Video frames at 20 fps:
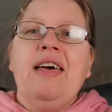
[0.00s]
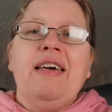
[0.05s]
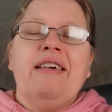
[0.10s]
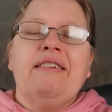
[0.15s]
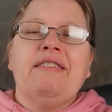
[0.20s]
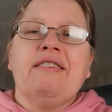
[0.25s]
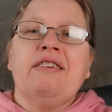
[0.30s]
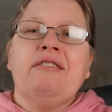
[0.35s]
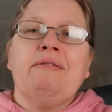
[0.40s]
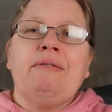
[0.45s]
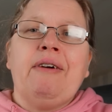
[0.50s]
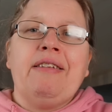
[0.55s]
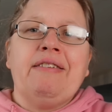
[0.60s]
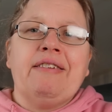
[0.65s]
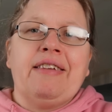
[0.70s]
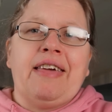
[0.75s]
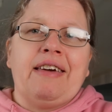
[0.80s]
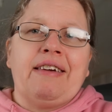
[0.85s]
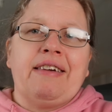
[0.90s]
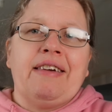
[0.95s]
It's a good way
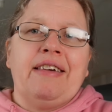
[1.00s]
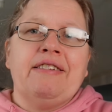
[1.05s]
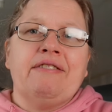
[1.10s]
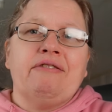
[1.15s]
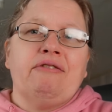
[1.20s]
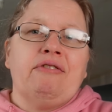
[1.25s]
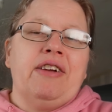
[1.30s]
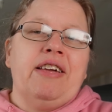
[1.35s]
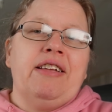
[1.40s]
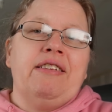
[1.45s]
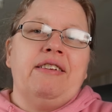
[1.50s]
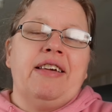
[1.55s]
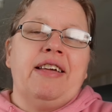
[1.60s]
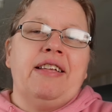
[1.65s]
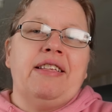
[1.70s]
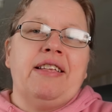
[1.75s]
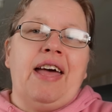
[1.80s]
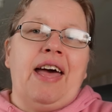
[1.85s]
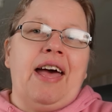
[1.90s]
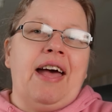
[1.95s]
to get kids
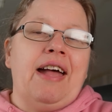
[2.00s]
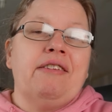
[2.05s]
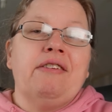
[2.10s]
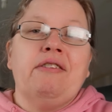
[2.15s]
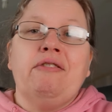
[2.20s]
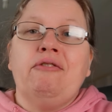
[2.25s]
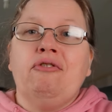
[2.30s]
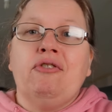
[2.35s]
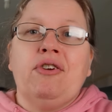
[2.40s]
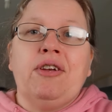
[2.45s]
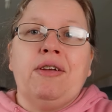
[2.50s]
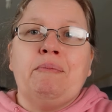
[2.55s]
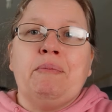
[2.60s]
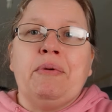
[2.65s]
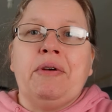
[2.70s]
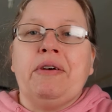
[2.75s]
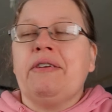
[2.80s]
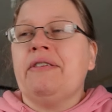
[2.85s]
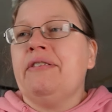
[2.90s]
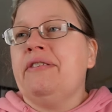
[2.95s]
reading and enjoying
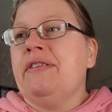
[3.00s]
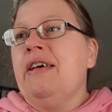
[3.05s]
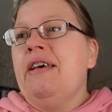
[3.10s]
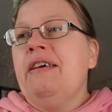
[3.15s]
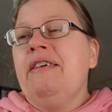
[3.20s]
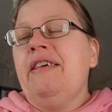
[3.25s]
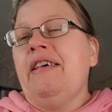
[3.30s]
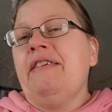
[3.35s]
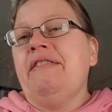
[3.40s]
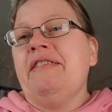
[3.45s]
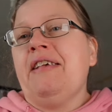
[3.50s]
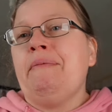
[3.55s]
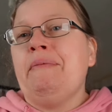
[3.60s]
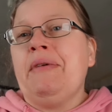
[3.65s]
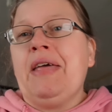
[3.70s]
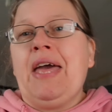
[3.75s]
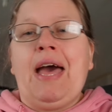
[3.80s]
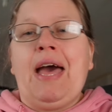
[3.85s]
books. Yeah, Sammy